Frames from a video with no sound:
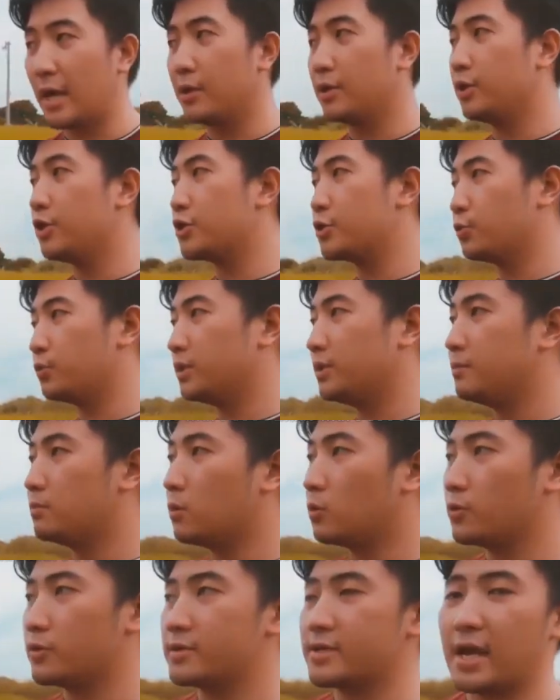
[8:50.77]
Now, usually
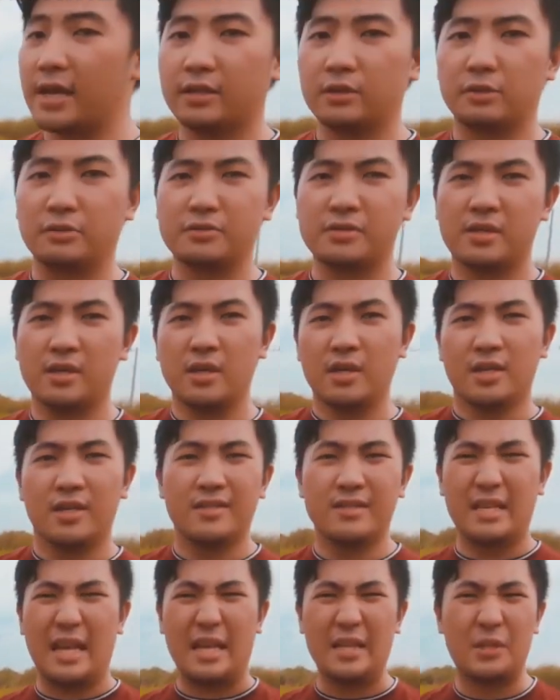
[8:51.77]
motorcycles
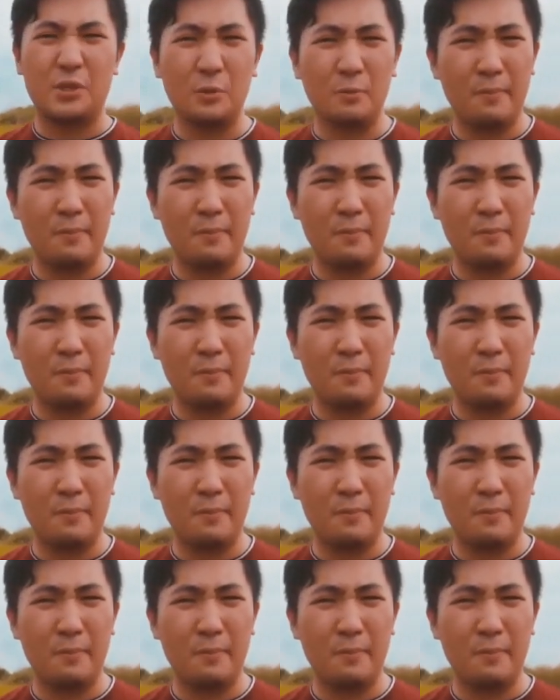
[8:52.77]
tend